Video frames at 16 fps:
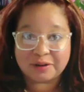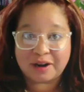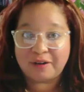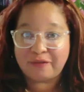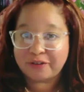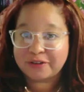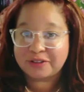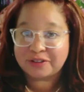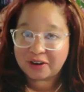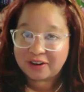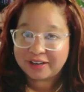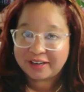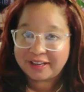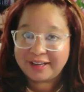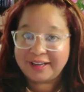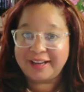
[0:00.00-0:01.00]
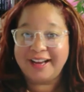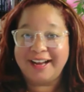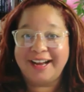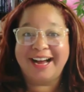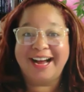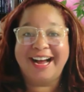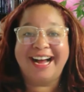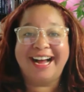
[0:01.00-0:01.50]
when I first started. That's
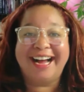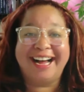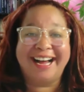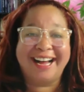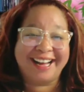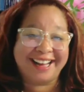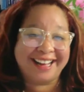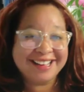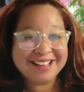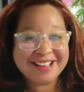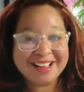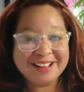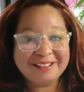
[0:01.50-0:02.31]
true. That's true.